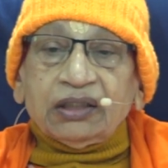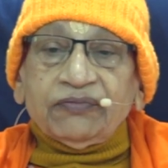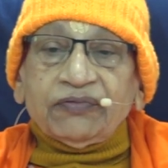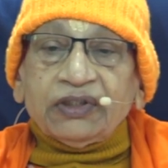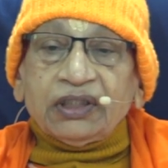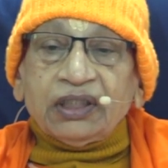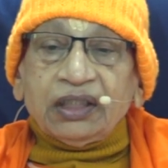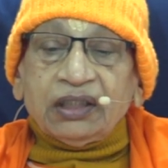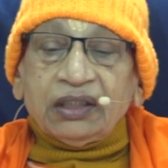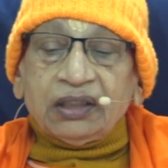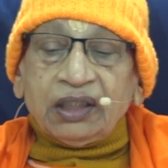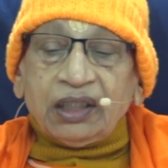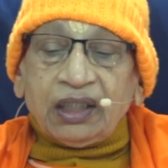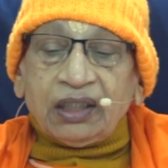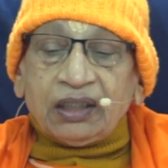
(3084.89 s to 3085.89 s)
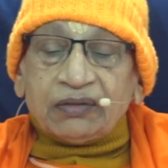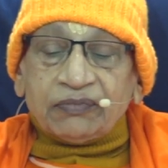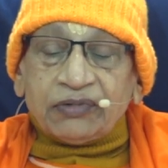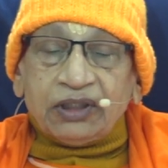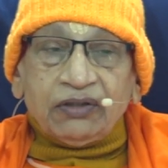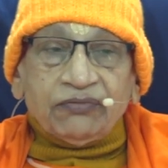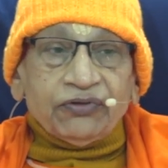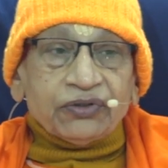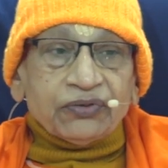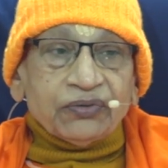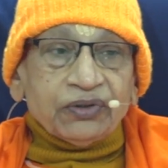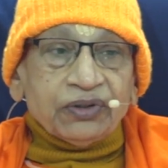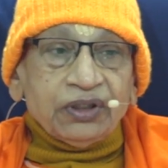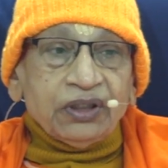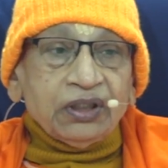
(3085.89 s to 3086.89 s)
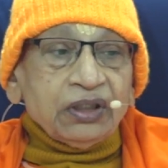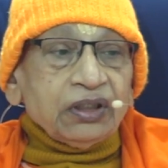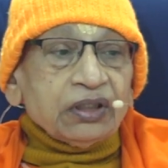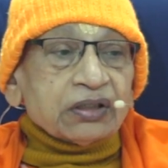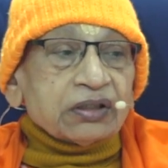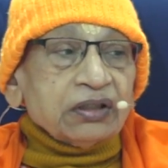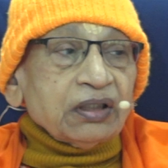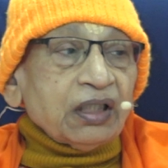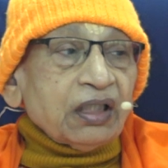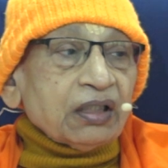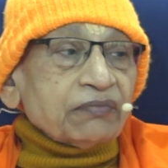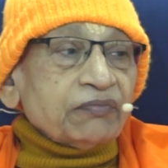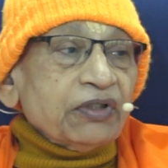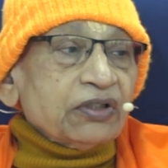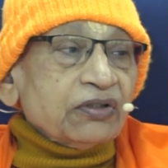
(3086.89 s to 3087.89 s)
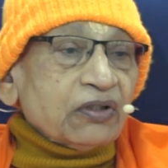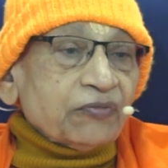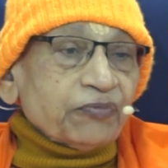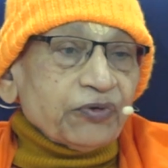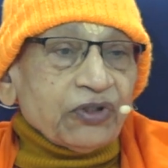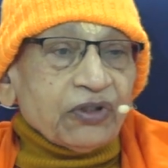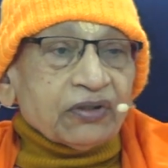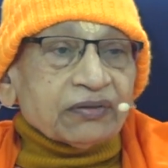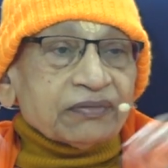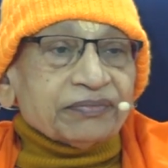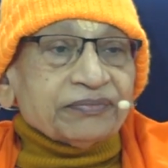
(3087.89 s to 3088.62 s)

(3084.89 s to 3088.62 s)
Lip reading: even then, na atmana vishuddhi, still Atma is not pure.